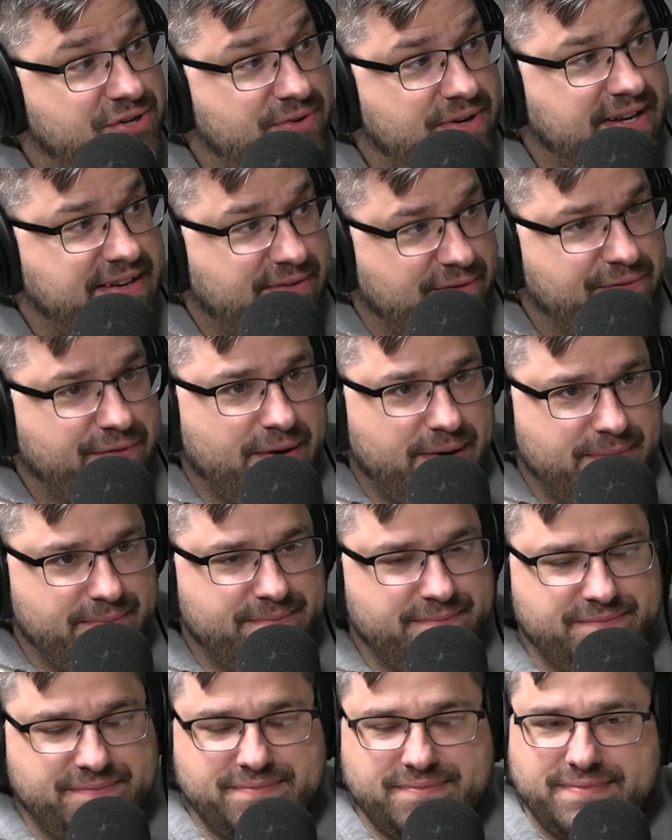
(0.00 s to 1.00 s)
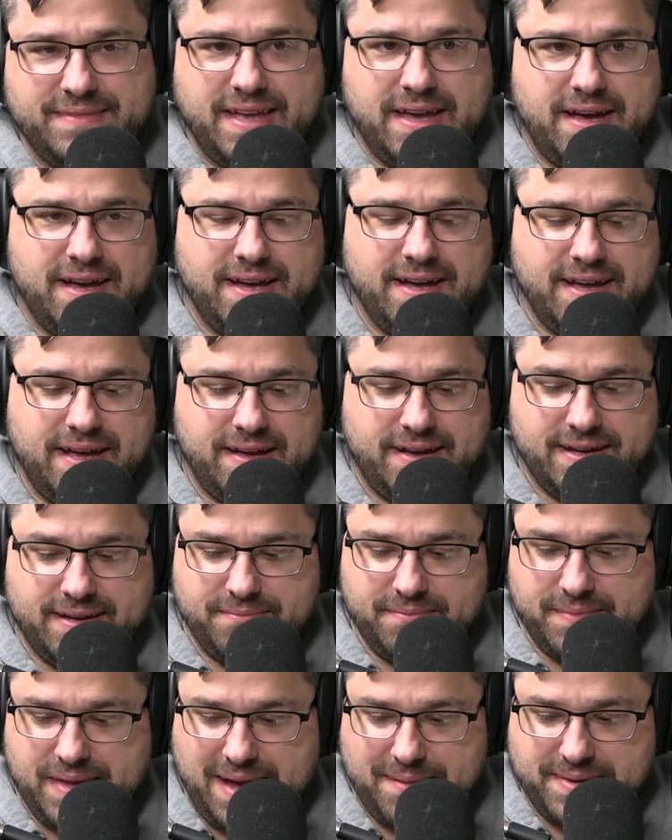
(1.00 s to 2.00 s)
Shoonies are from
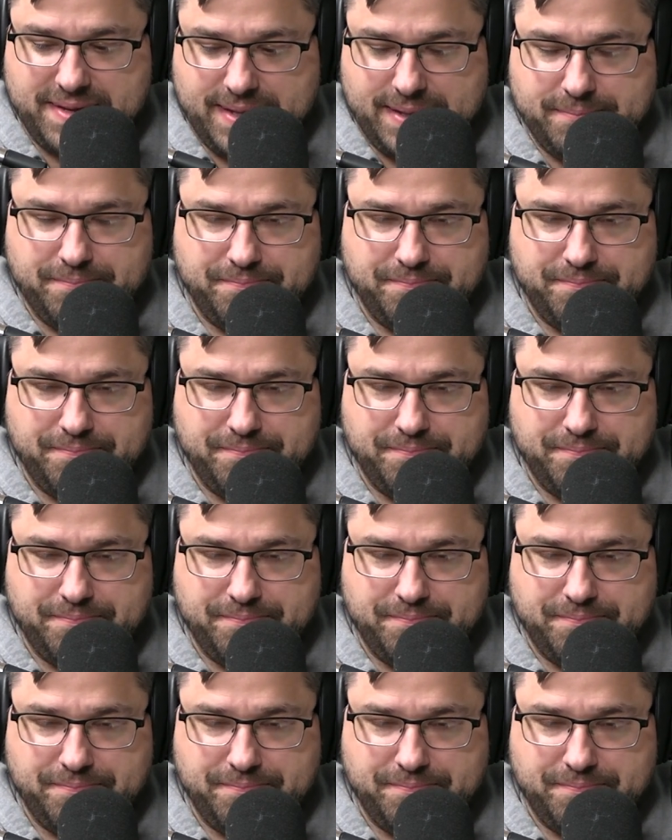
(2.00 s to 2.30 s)
Absalom,